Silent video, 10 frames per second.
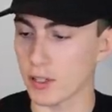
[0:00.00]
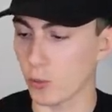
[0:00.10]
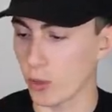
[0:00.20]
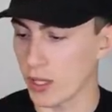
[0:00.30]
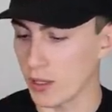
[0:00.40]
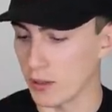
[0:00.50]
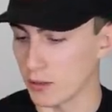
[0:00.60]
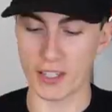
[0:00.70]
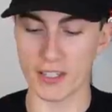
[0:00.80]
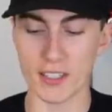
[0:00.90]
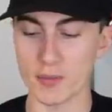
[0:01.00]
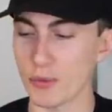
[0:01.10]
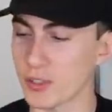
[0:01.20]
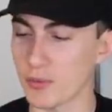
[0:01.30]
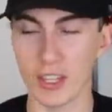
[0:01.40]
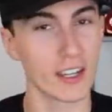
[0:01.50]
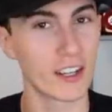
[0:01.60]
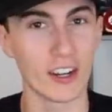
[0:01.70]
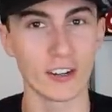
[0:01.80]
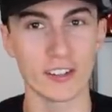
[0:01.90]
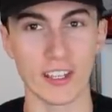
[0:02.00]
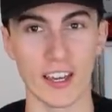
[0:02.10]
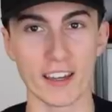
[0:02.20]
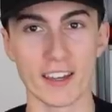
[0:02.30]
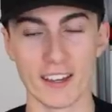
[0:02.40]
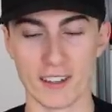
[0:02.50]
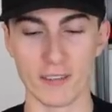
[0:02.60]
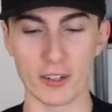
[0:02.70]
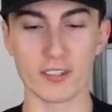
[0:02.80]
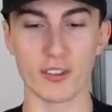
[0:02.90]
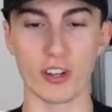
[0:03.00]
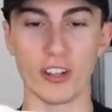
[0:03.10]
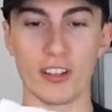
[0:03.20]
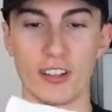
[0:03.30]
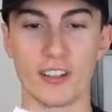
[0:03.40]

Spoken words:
like weed. This is supposed to be the canards, okay? First of all,